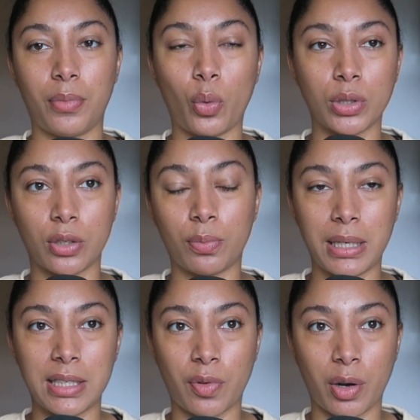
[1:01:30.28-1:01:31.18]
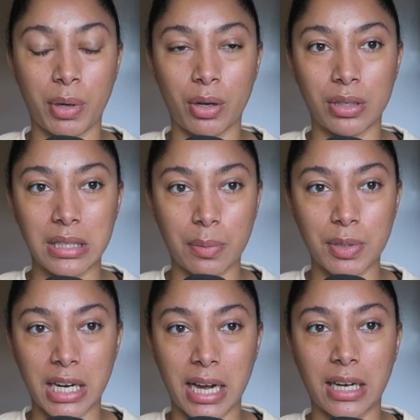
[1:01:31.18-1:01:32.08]
Also, please follow me on
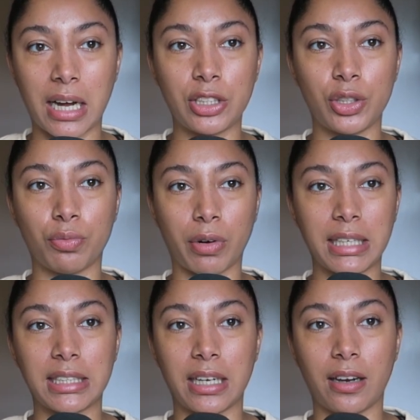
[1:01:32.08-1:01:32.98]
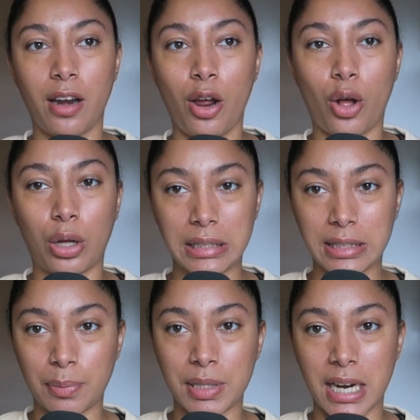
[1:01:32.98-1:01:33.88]
Substack. I do writing on
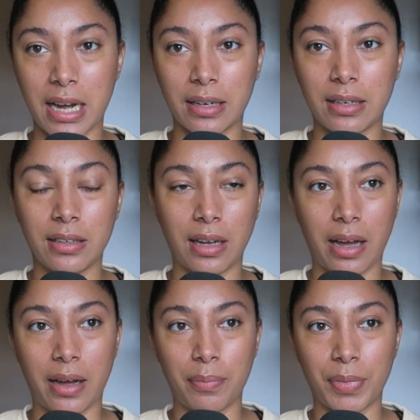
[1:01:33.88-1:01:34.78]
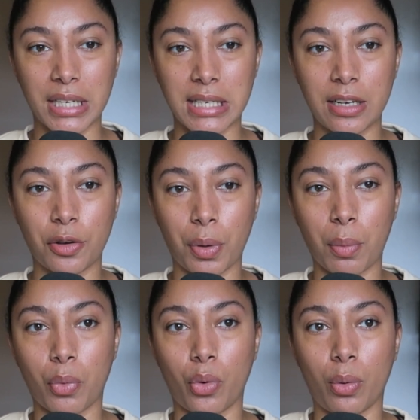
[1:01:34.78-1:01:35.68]
Substack. That's a little
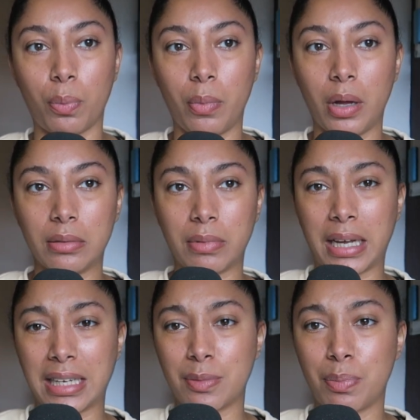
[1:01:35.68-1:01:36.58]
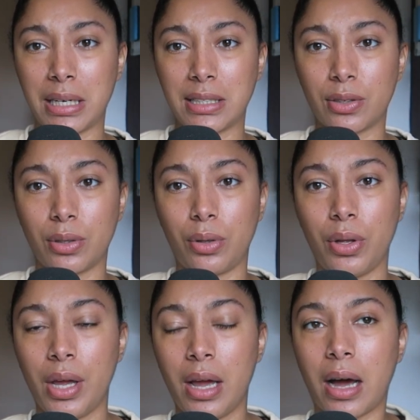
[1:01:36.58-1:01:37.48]
bit more, I guess, political.